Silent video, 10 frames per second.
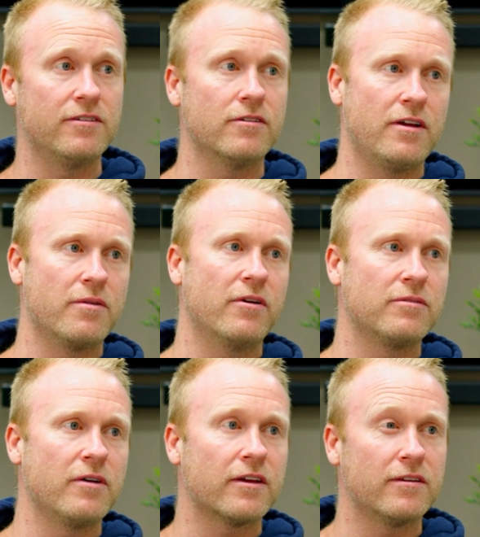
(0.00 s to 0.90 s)
So another
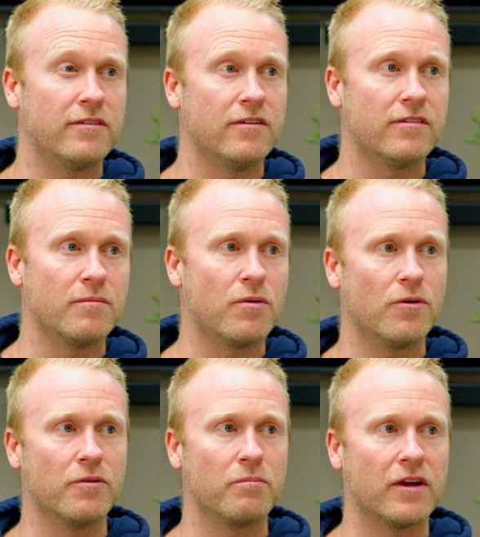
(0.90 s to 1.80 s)
reason why the contingency is
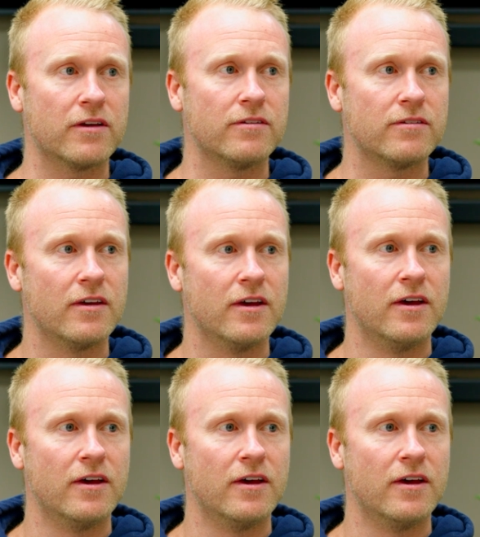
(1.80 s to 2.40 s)
important, because